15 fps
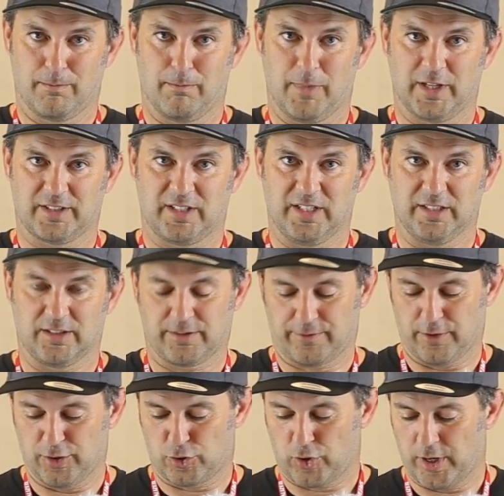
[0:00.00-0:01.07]
Must eats
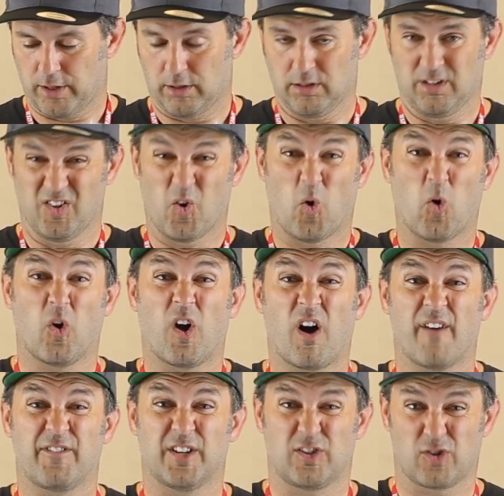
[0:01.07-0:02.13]
for the trail or
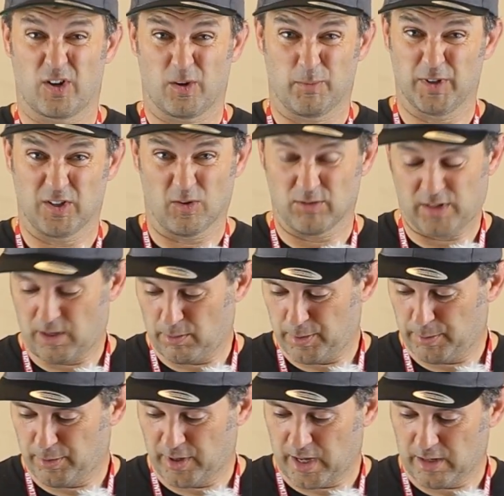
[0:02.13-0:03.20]
off the trail, but don't tell
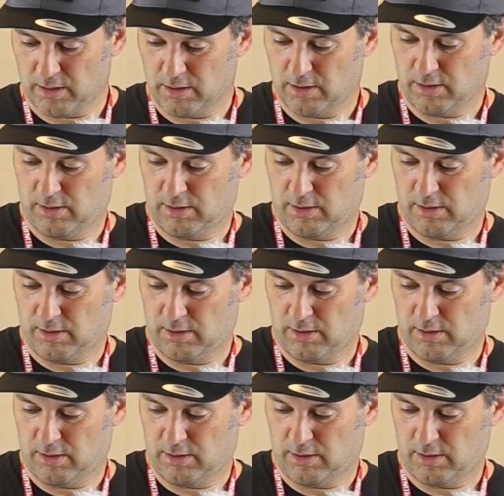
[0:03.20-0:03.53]
people that.